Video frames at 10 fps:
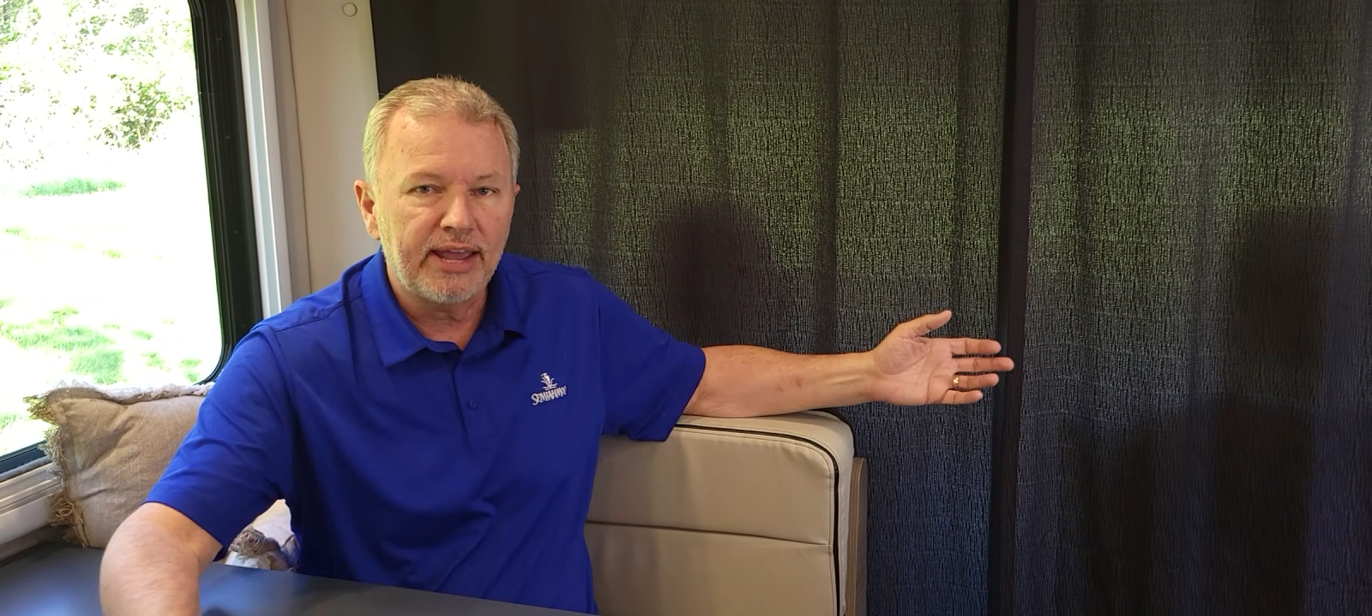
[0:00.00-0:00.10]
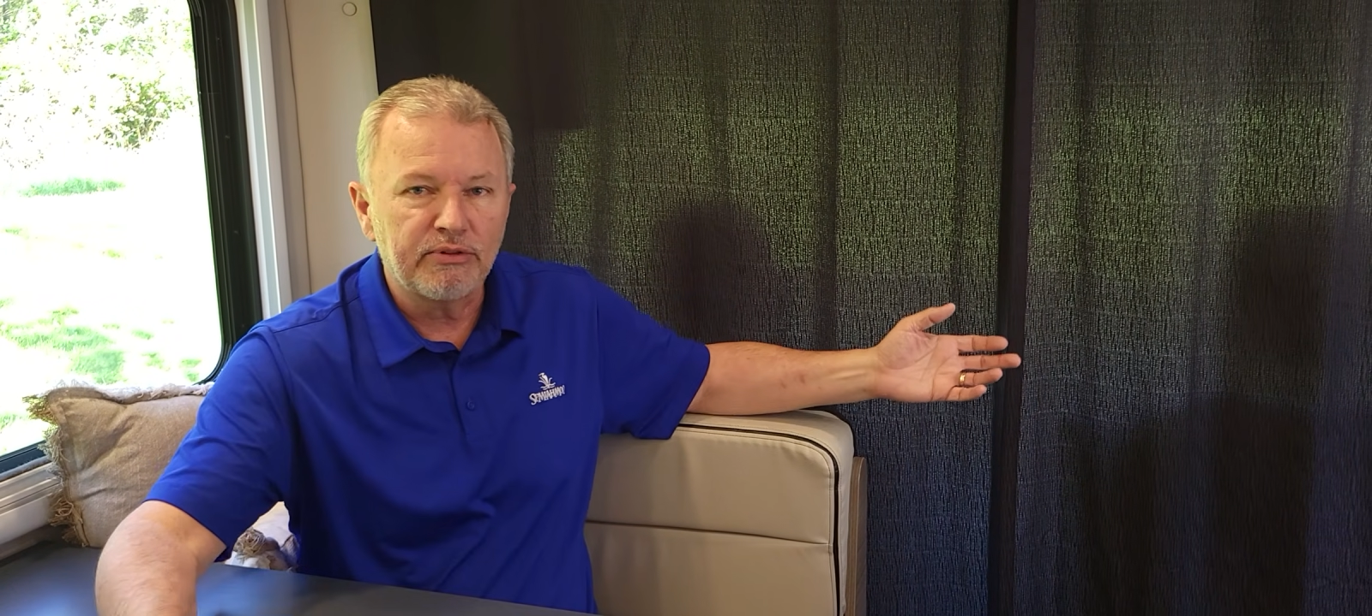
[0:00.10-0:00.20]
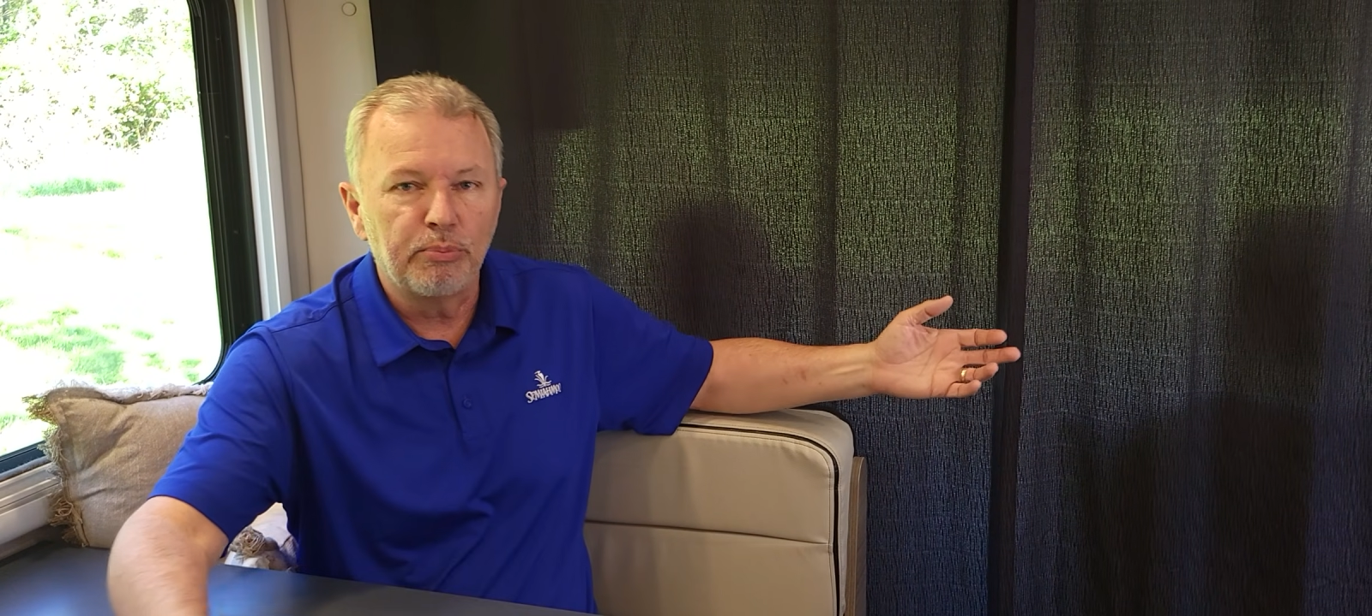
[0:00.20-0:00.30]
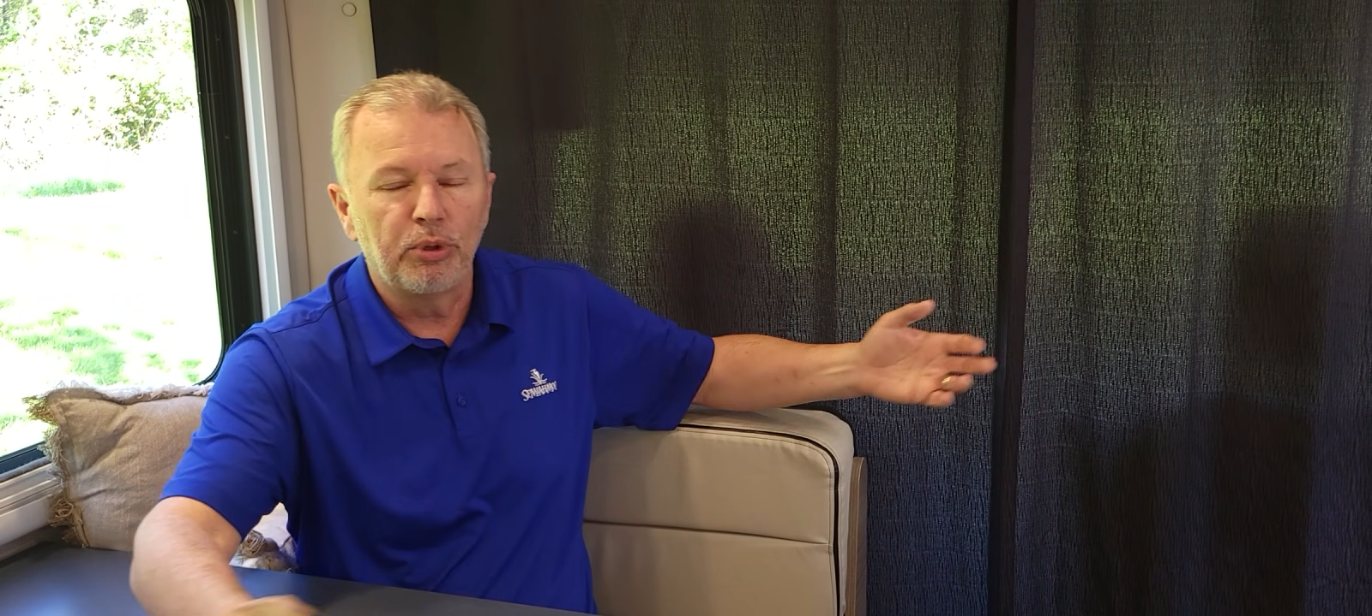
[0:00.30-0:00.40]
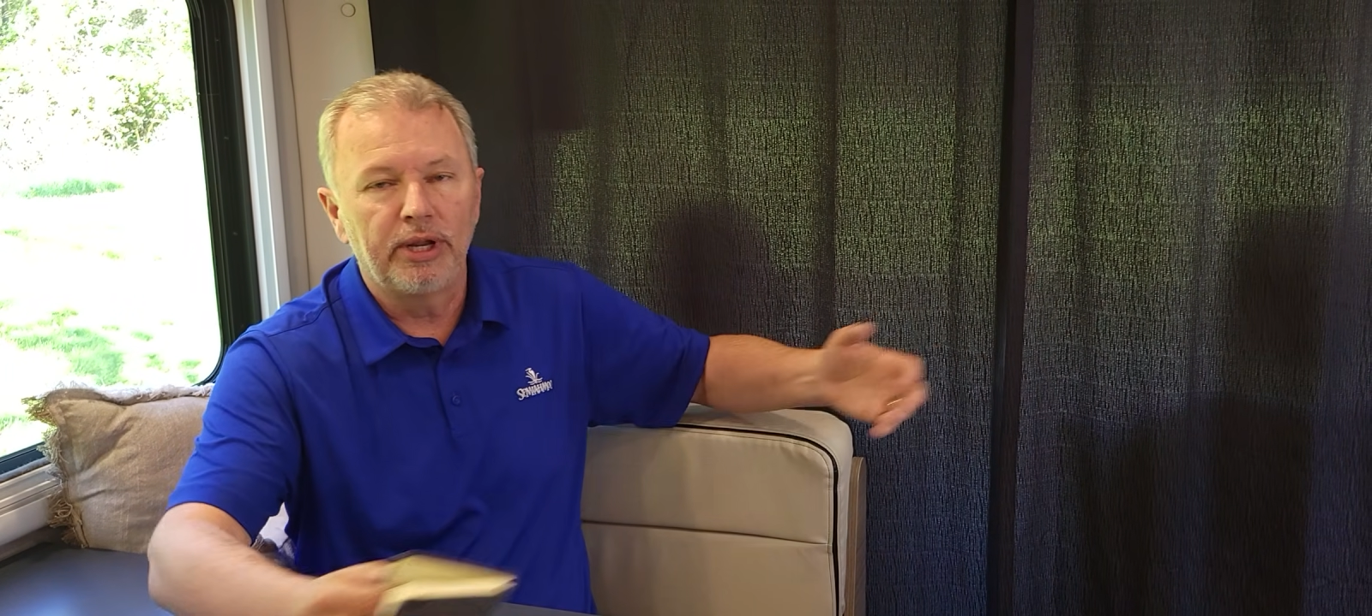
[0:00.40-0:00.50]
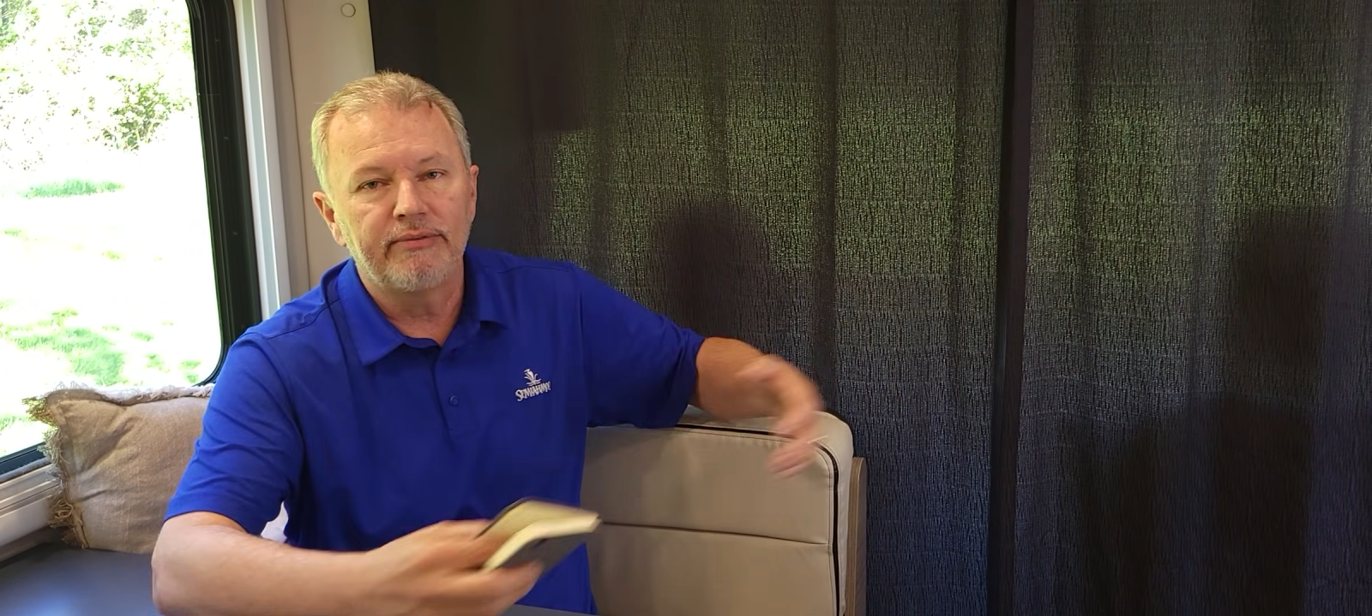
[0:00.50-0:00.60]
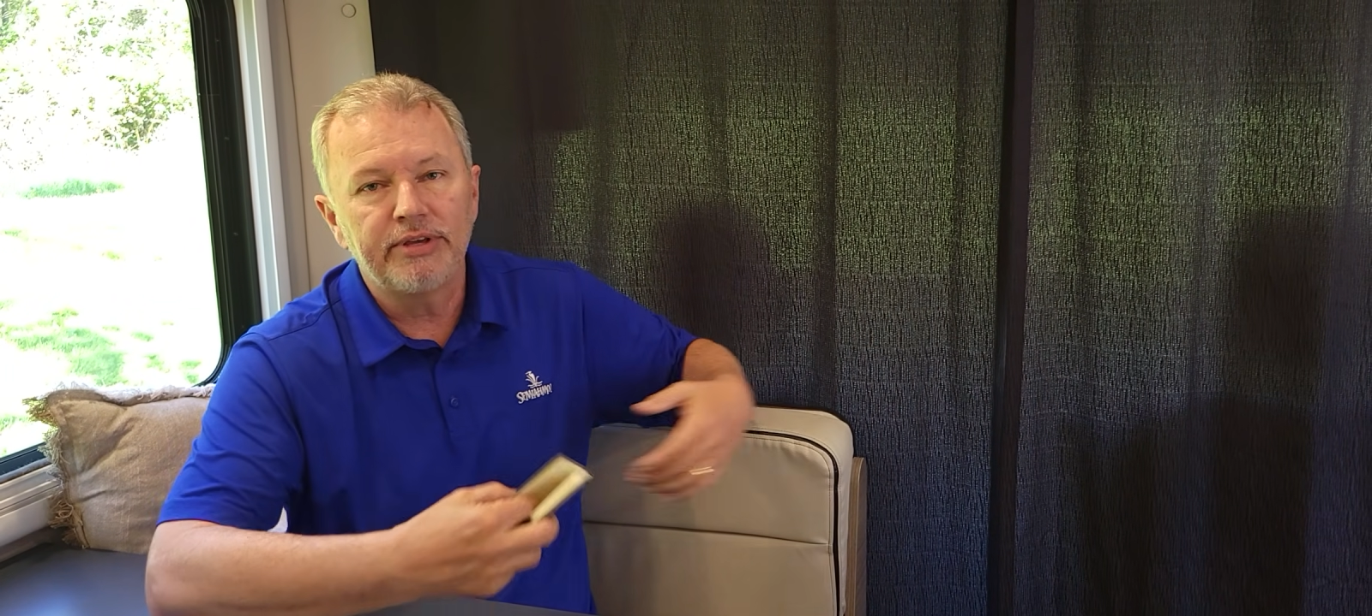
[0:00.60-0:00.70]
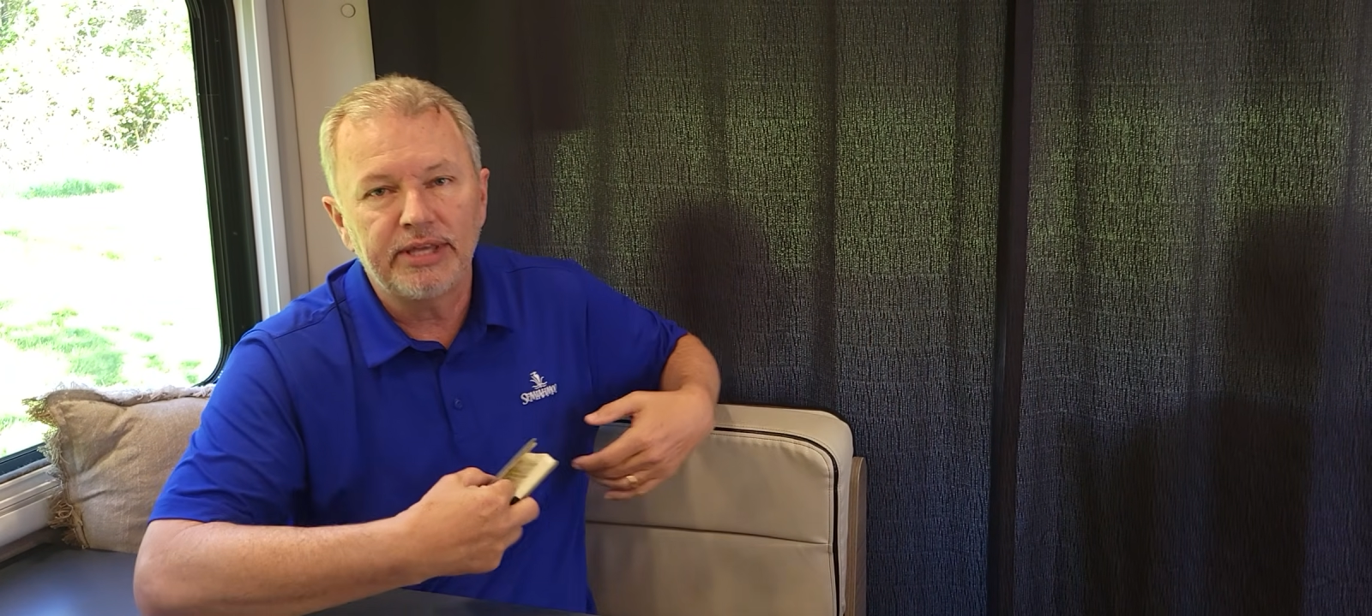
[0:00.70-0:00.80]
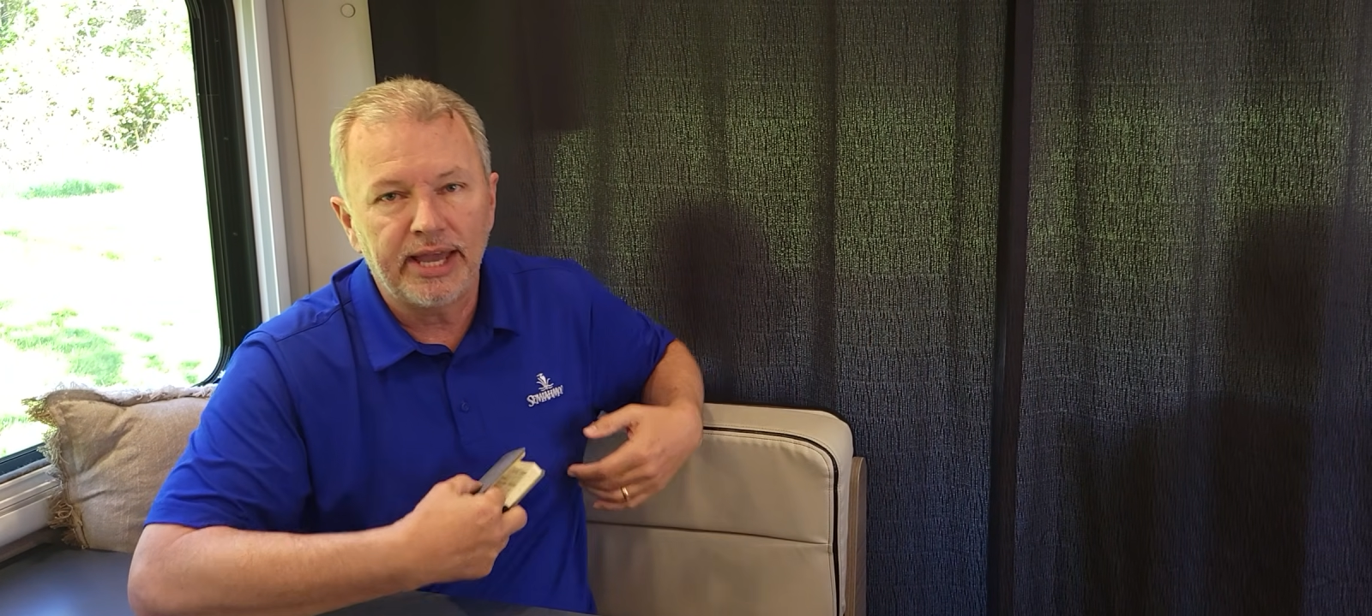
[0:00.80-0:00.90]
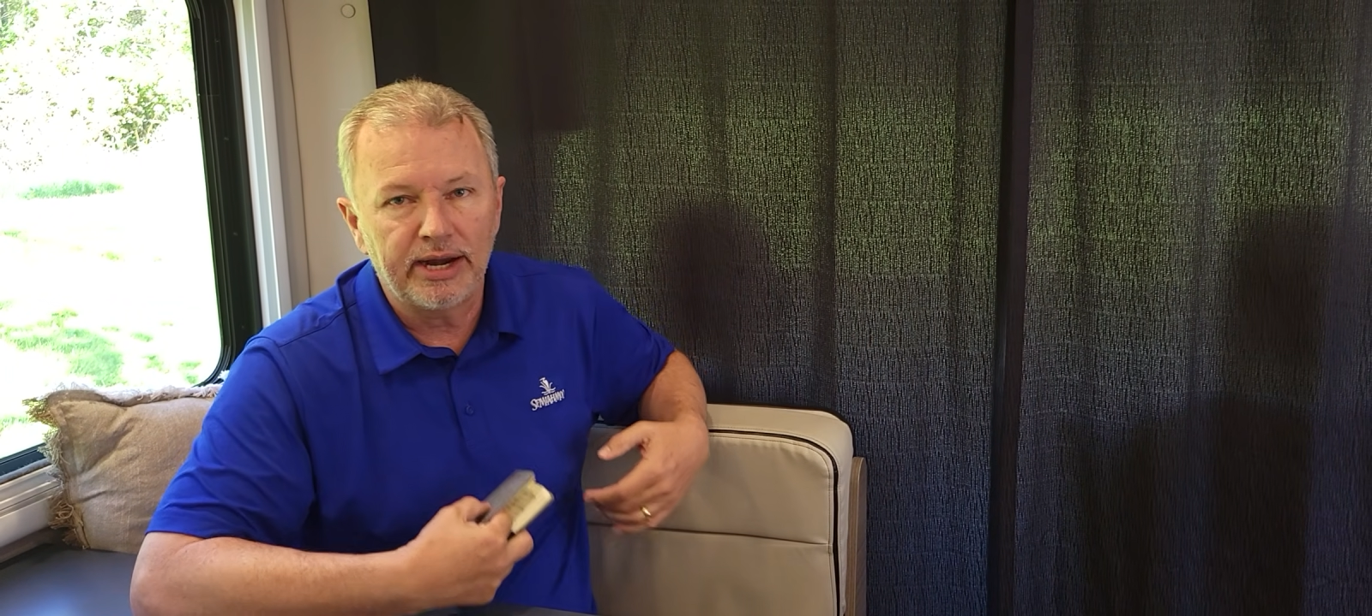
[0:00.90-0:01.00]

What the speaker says: to have to pull everything